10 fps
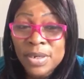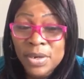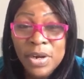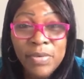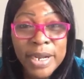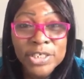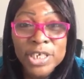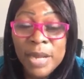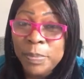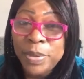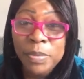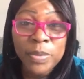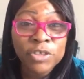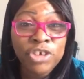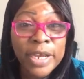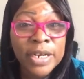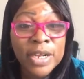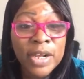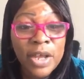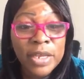All right, Chopper. People was trying to
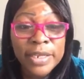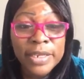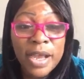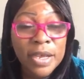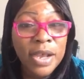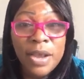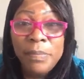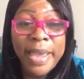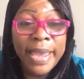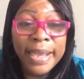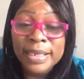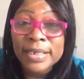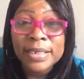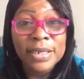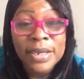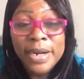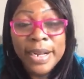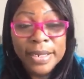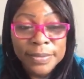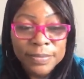call in. Y'all call back. And all
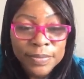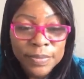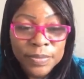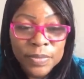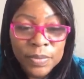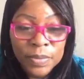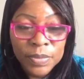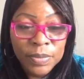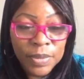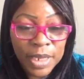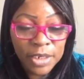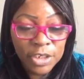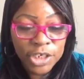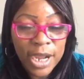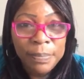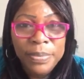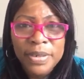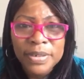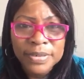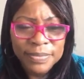right. Thank you,
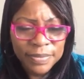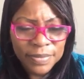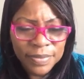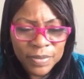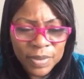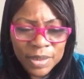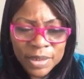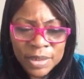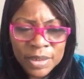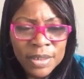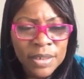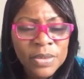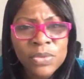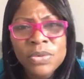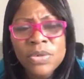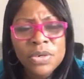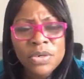Chopper. Woo!